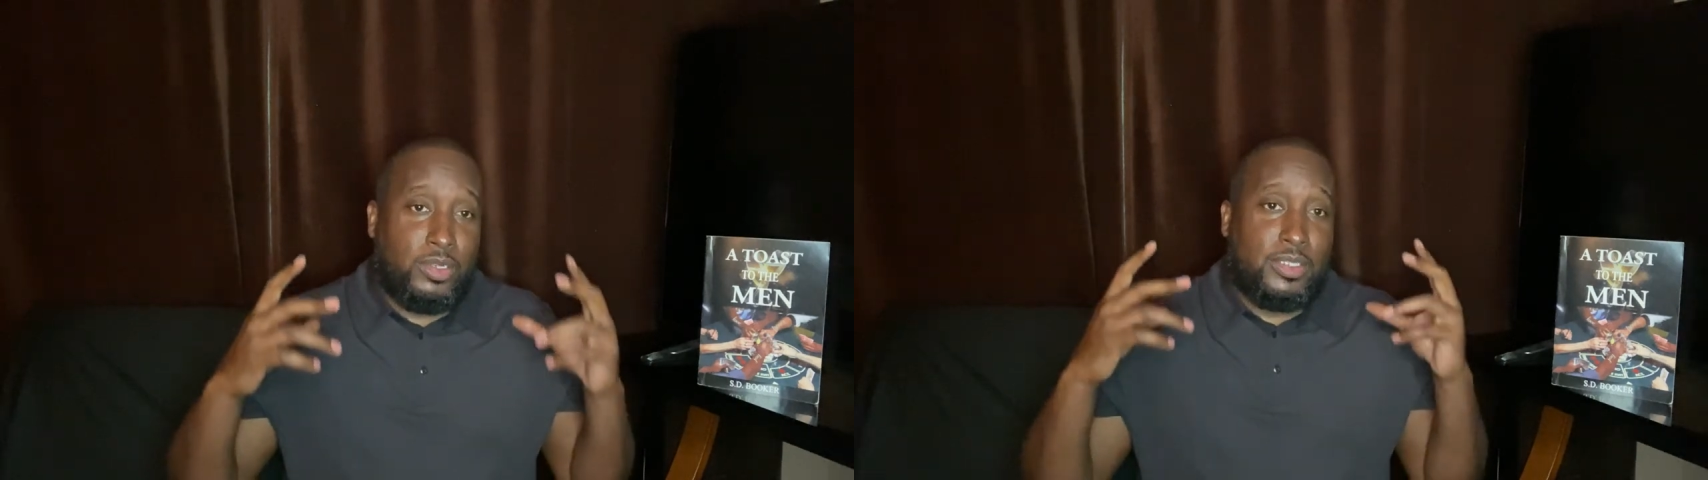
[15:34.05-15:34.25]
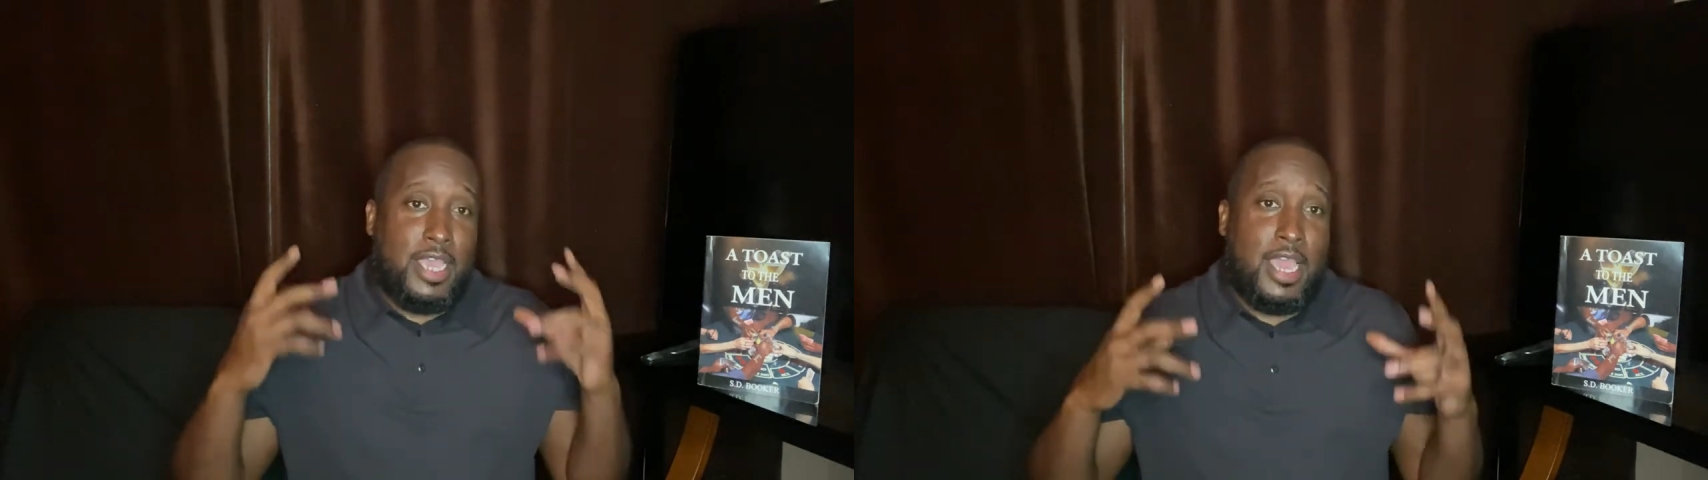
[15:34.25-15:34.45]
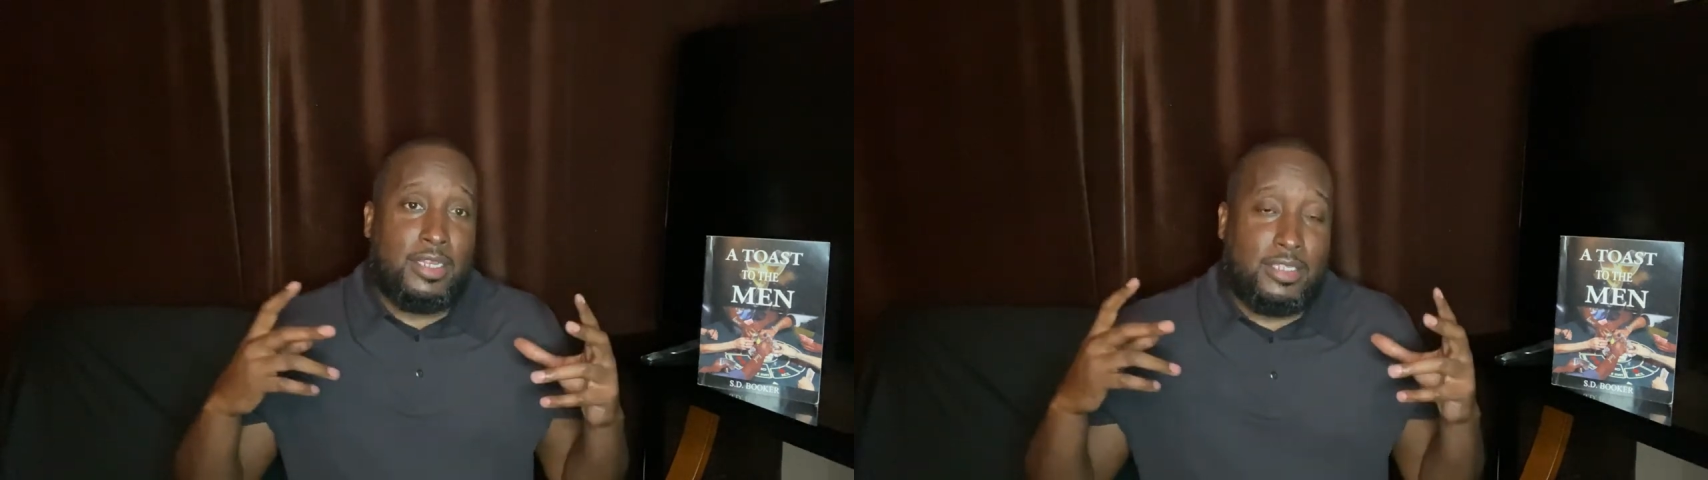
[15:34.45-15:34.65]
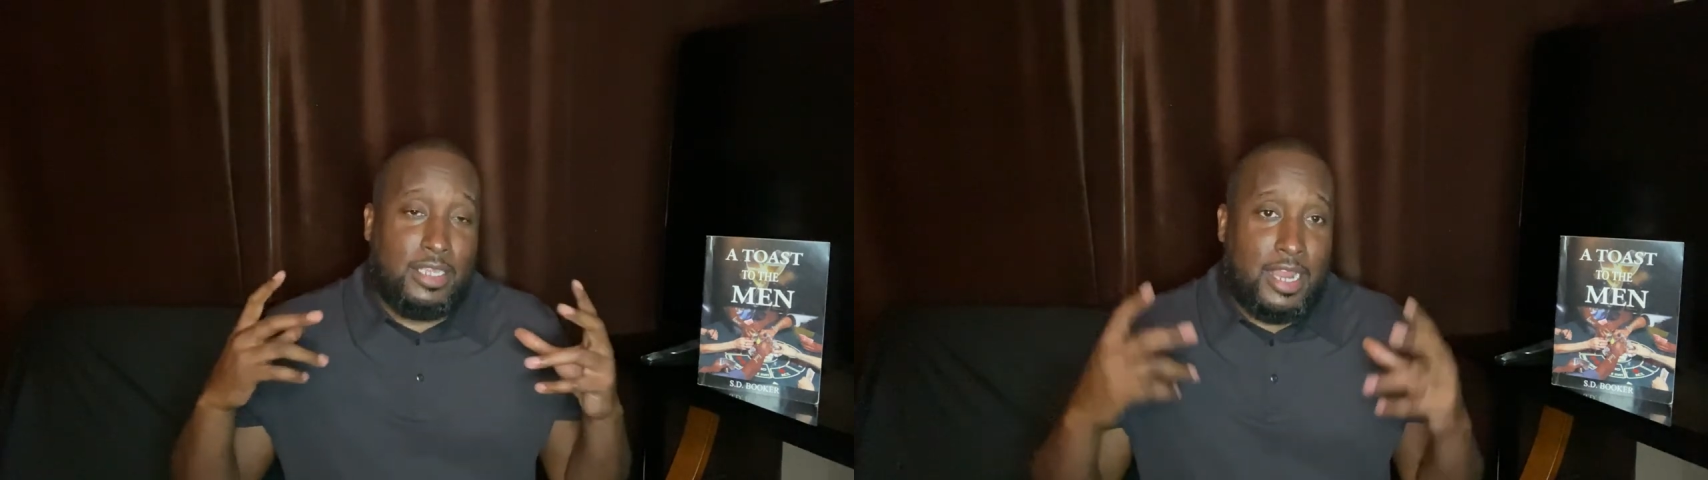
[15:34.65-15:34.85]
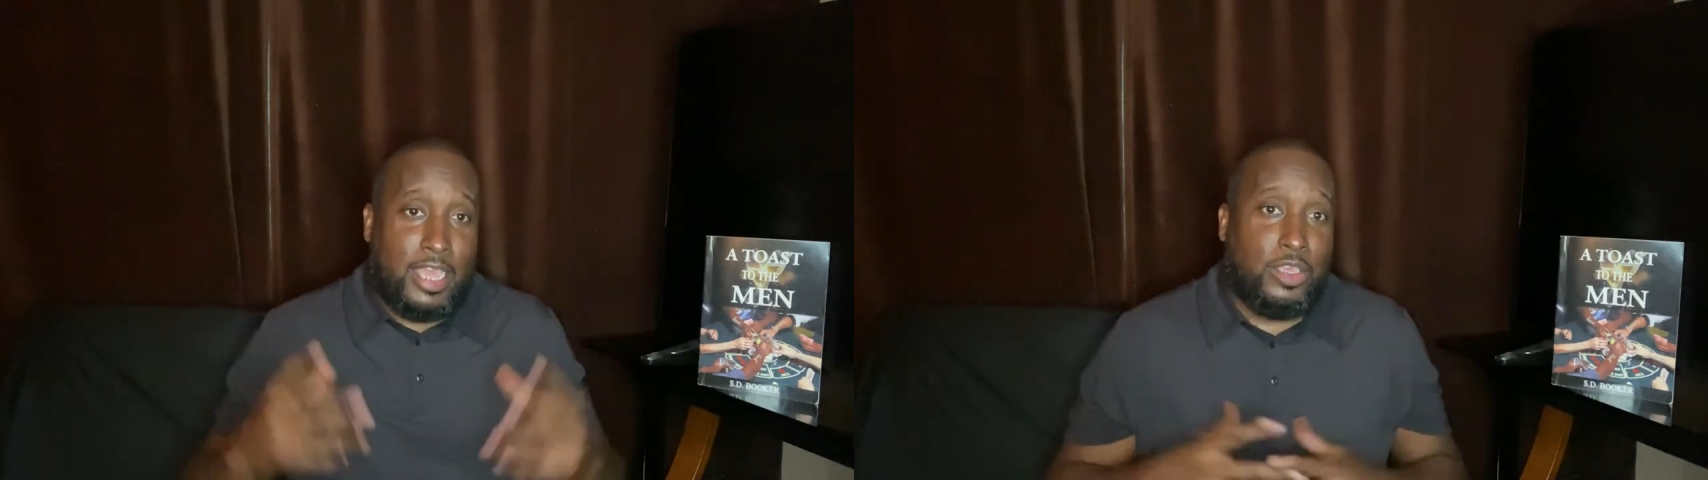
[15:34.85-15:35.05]
your
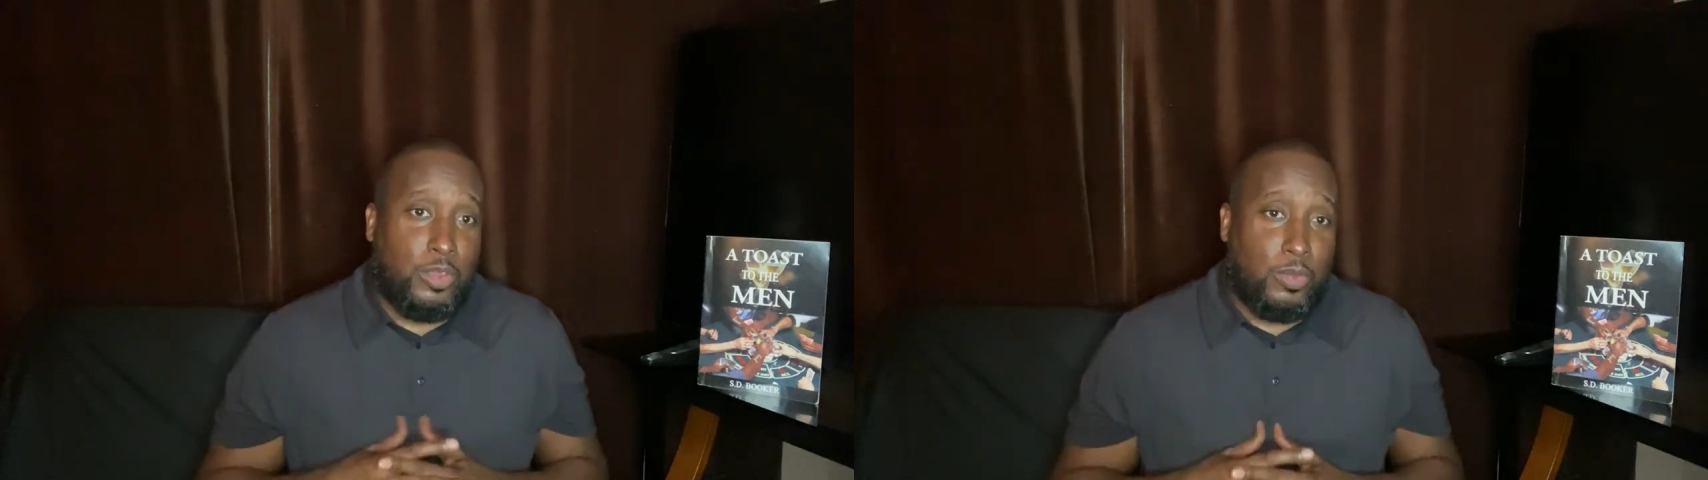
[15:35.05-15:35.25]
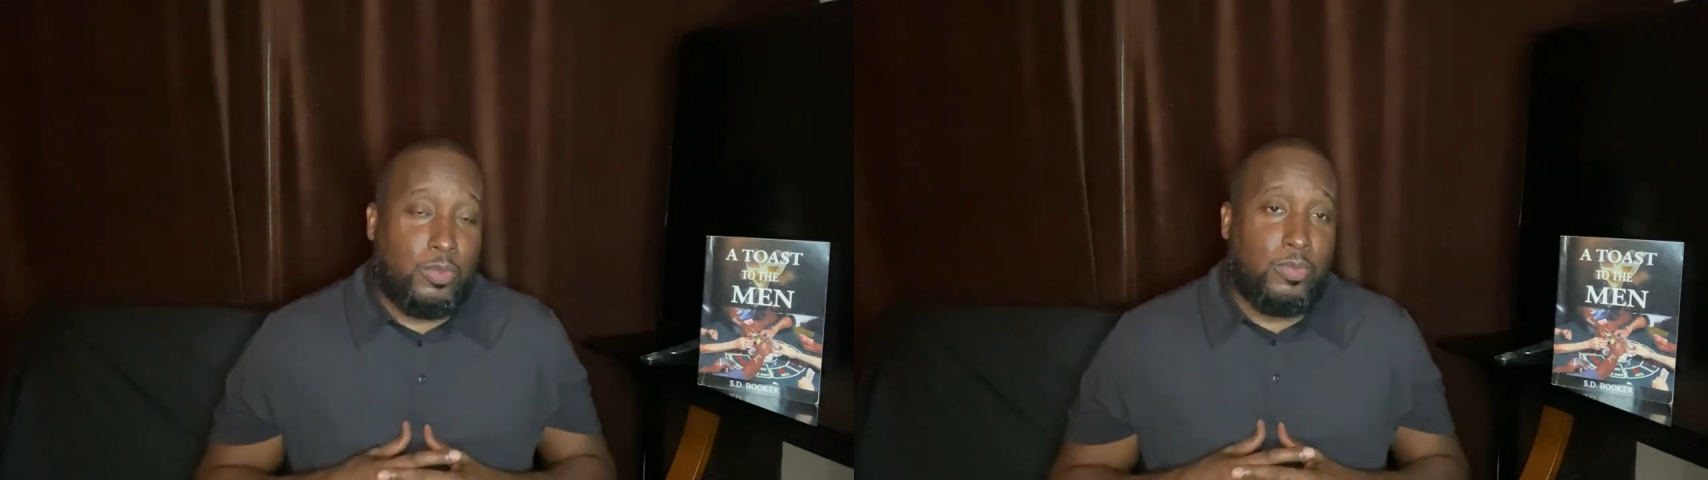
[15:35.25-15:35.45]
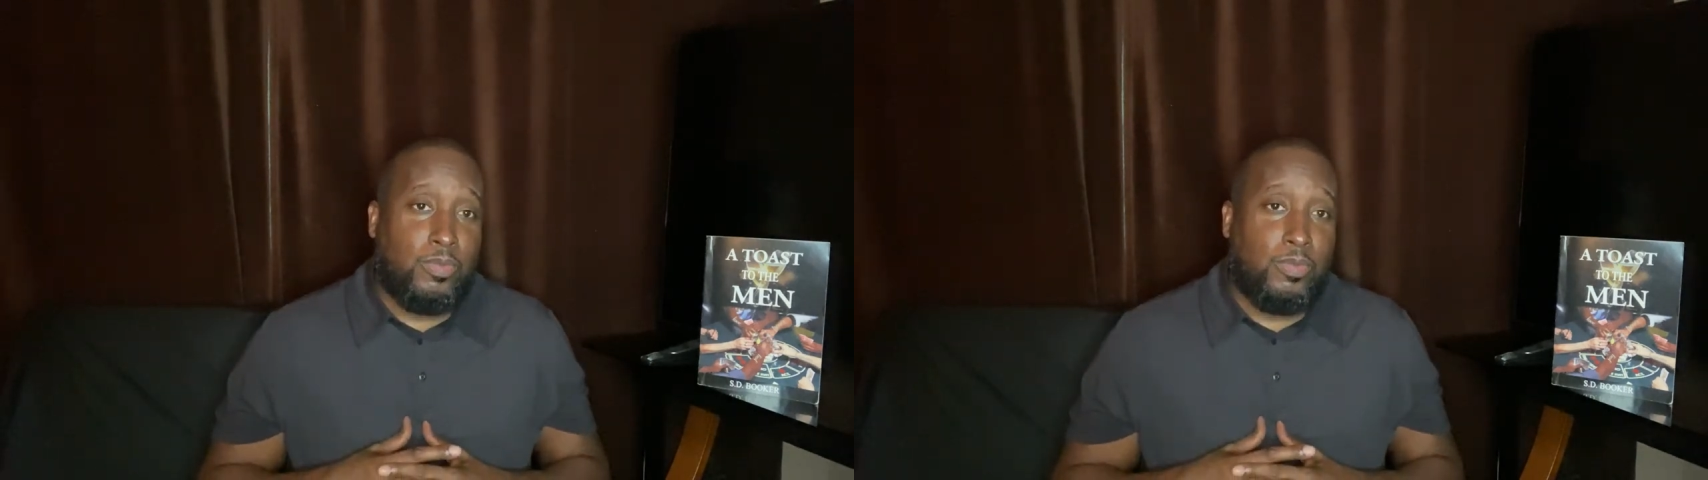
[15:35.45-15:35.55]
sanity like you.